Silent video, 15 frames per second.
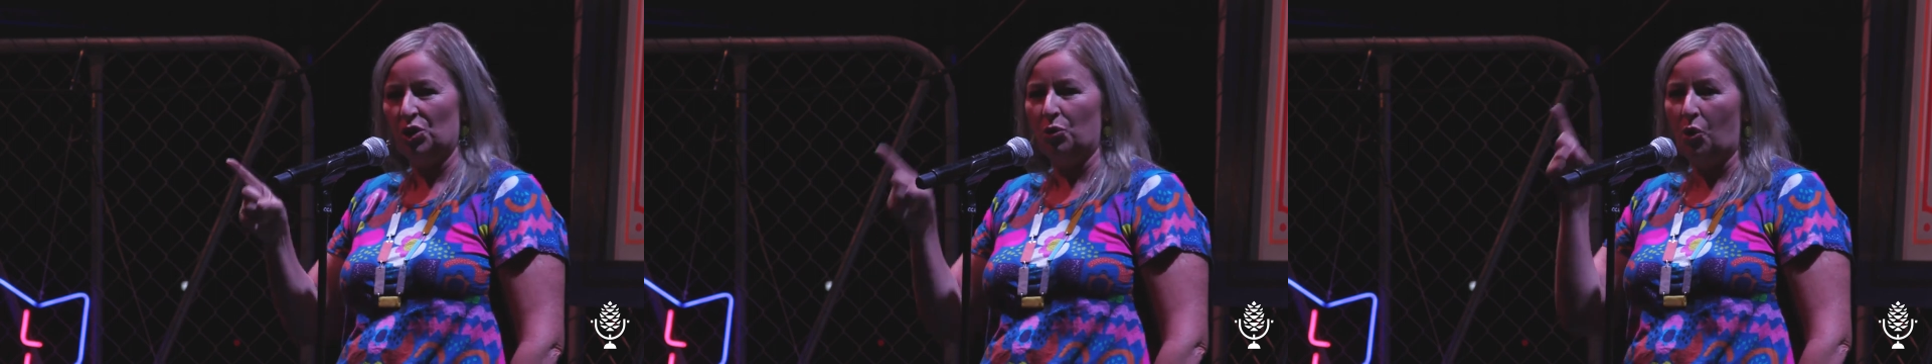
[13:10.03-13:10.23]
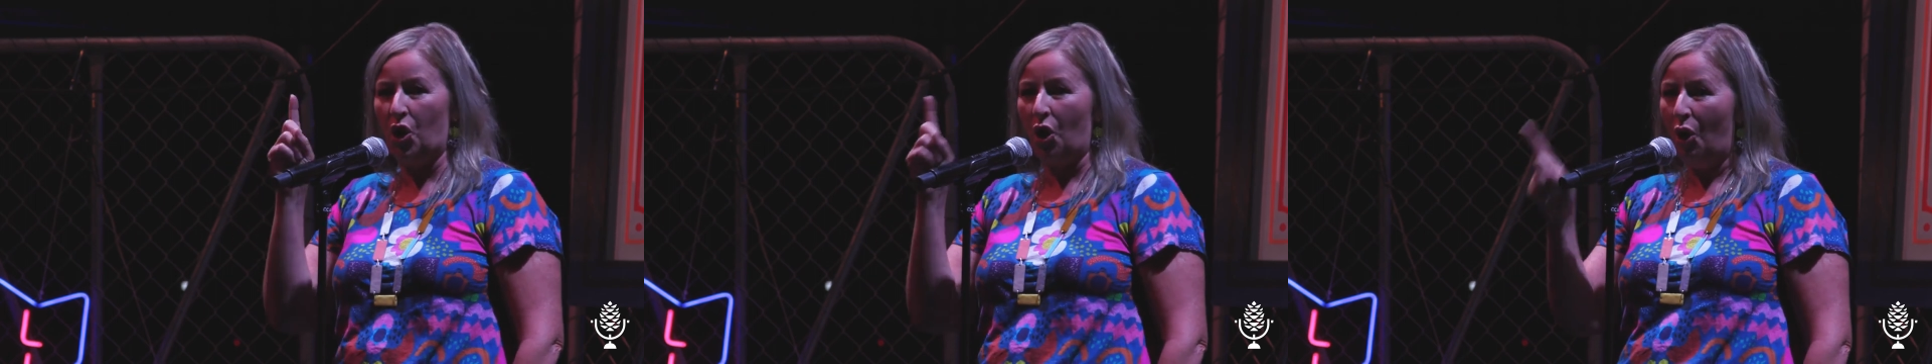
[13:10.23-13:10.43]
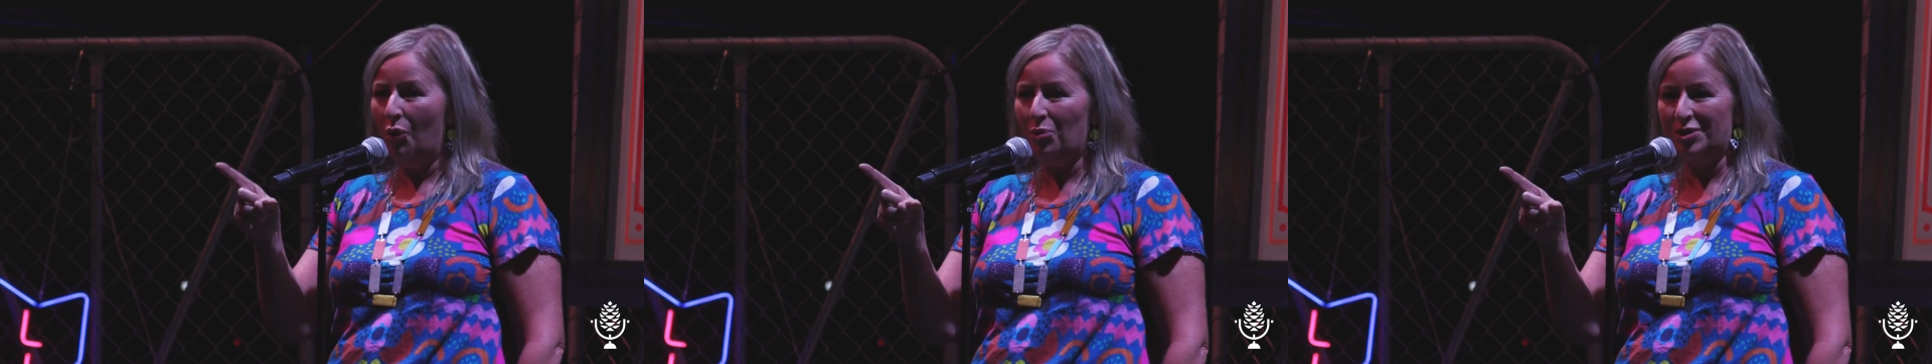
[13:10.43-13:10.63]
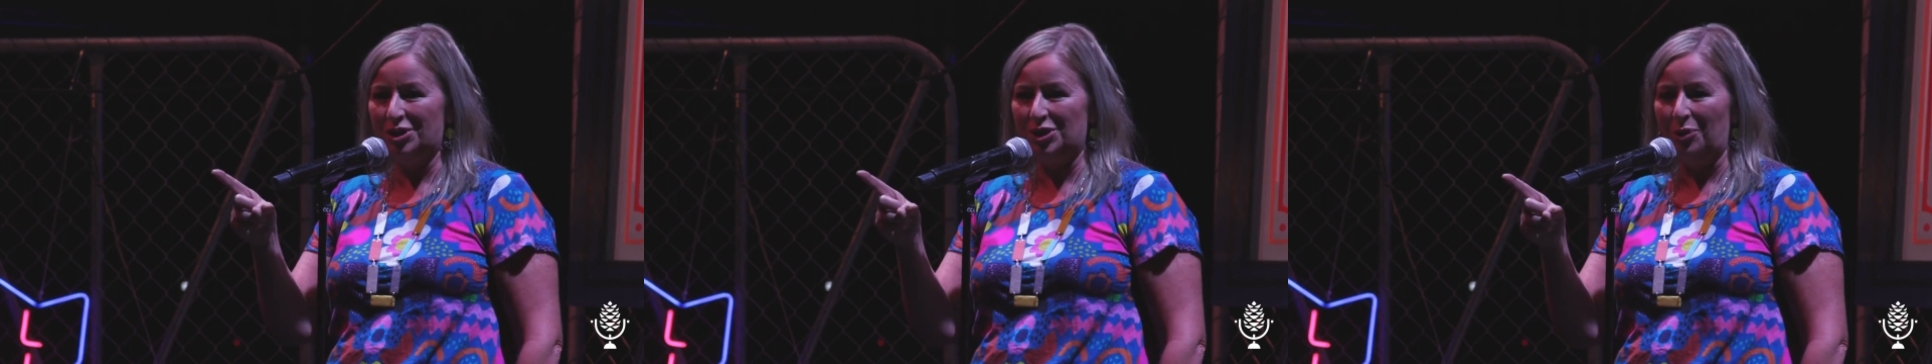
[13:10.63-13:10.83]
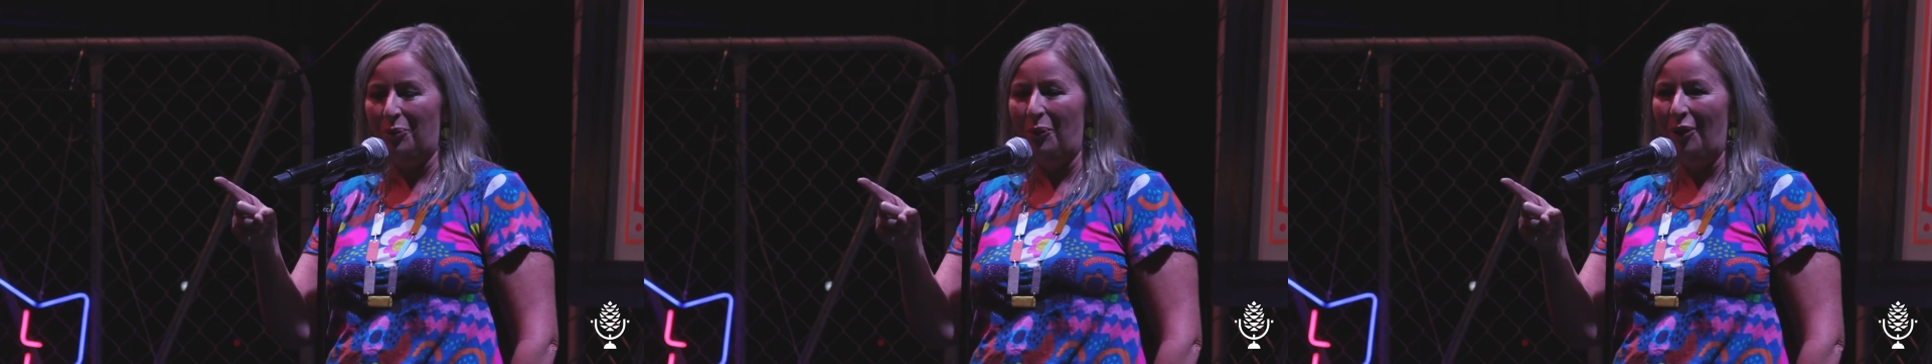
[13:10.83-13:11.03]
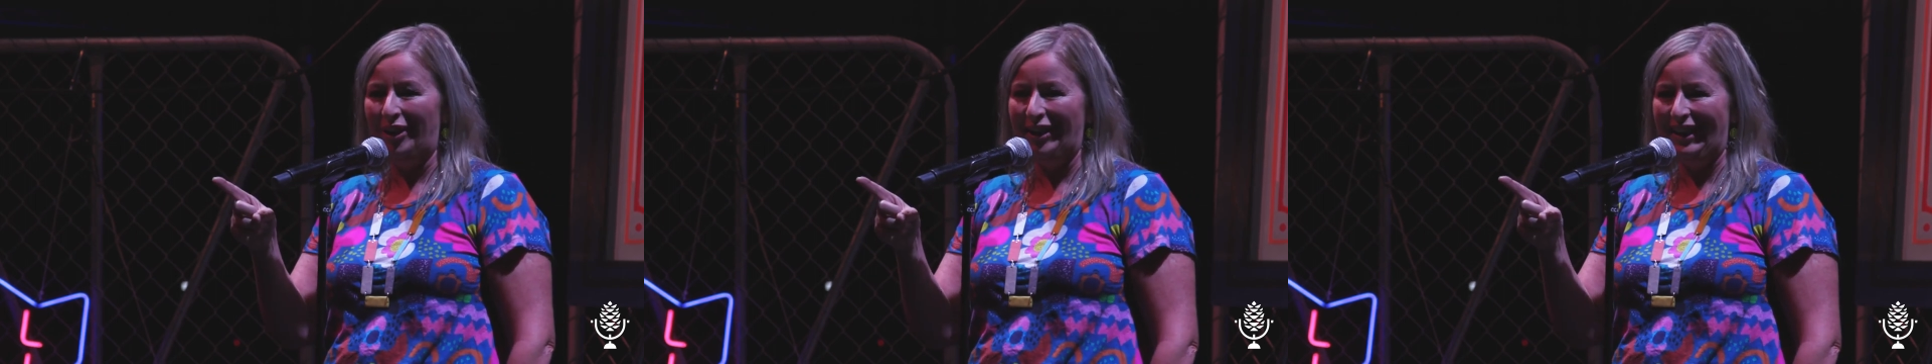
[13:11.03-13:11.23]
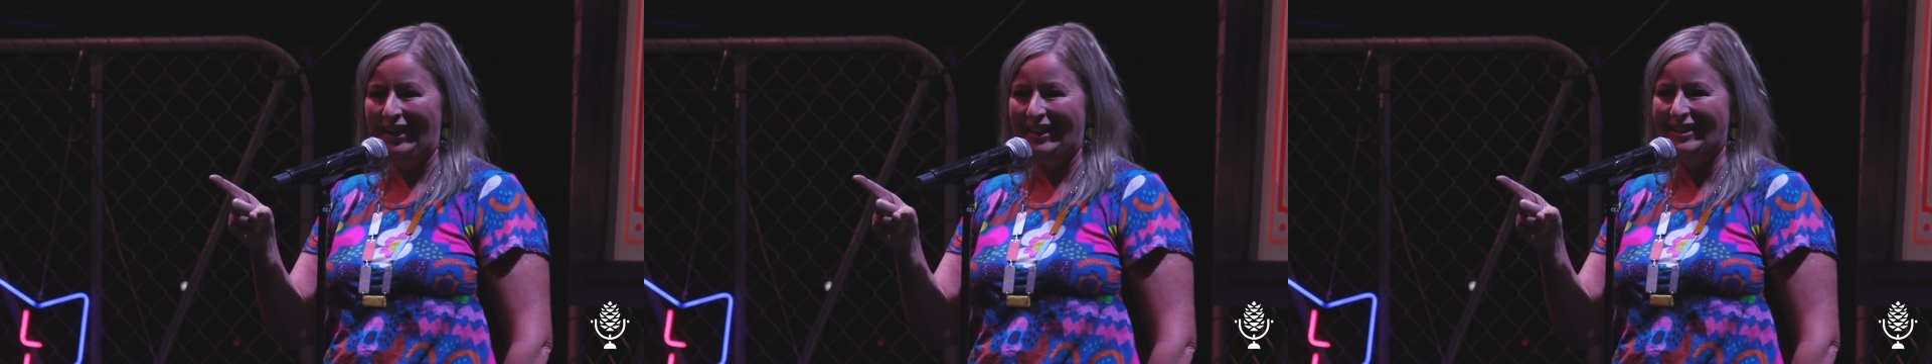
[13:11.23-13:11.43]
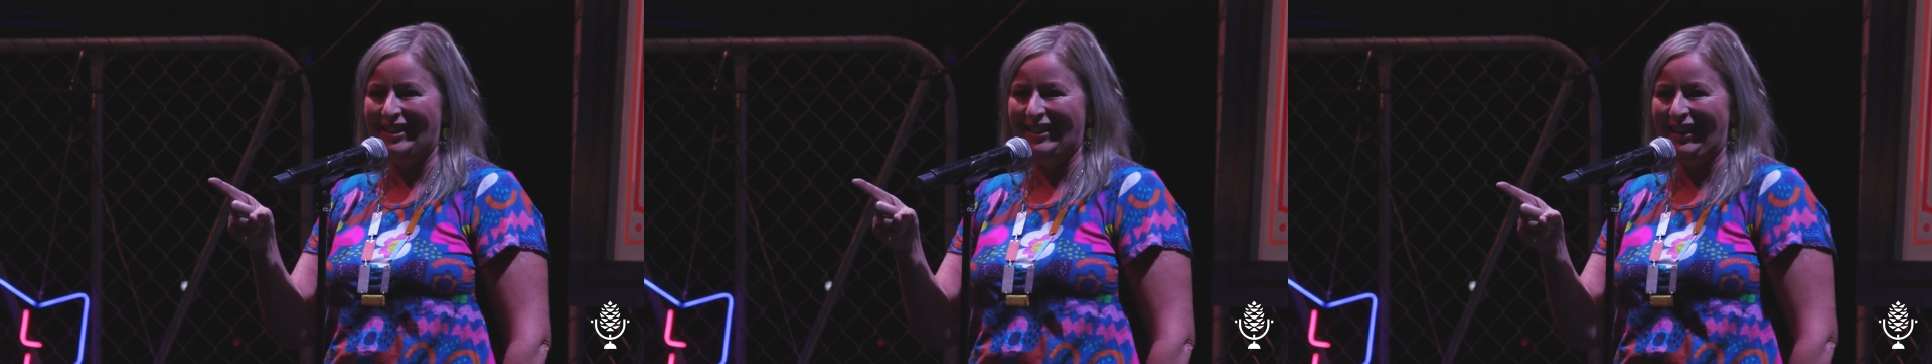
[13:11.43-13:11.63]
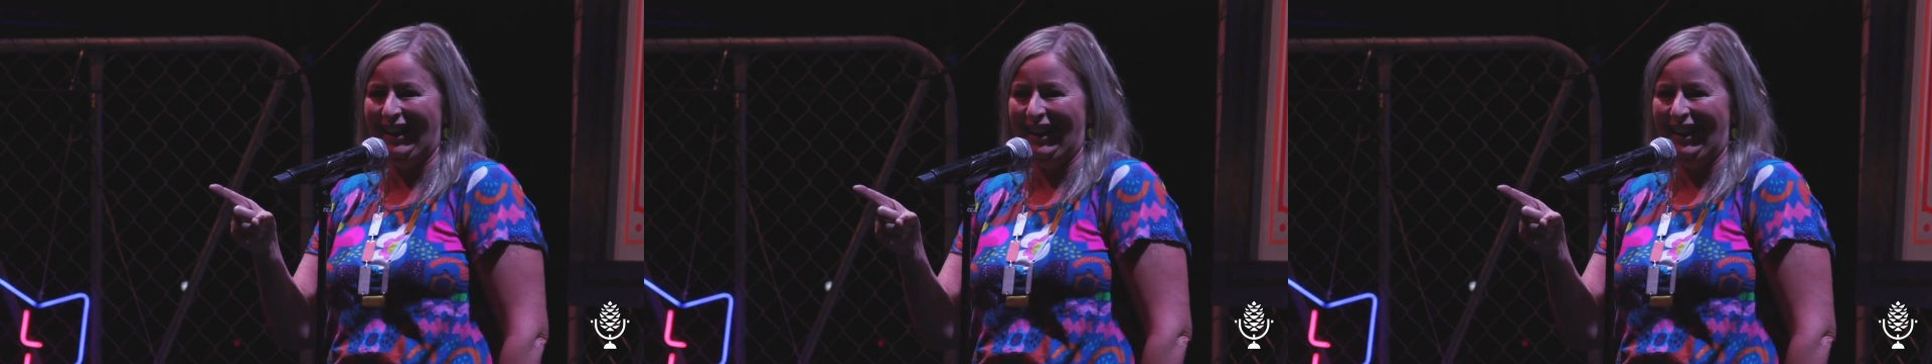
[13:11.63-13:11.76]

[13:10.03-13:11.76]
who got what she wanted.